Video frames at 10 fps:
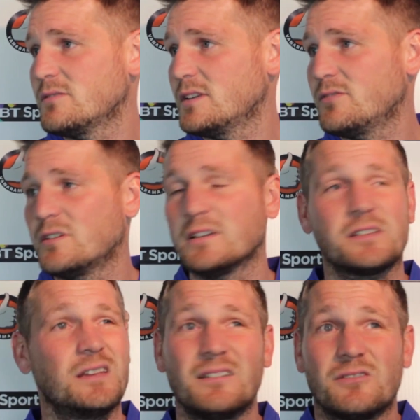off left, right, and
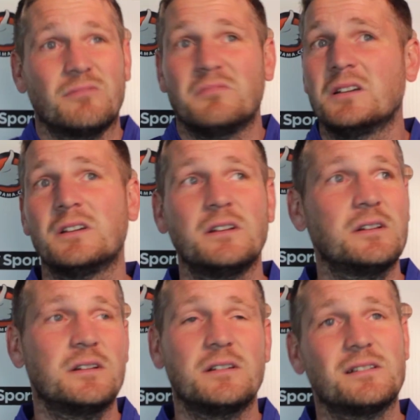centre.
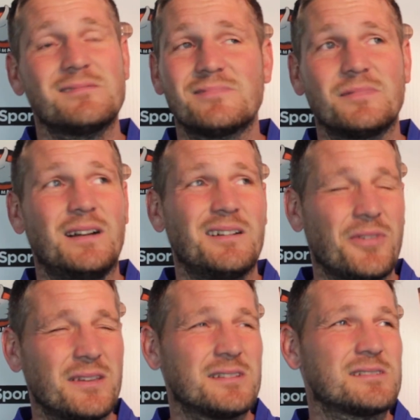I
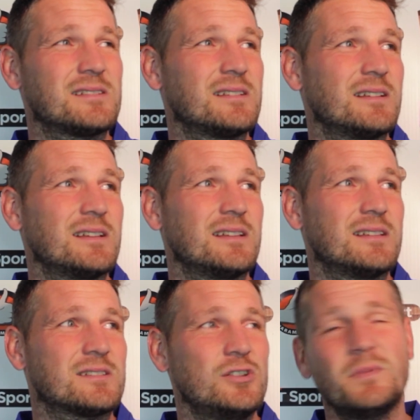think
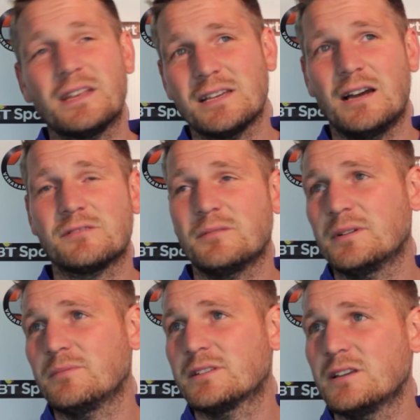there's too many times that we're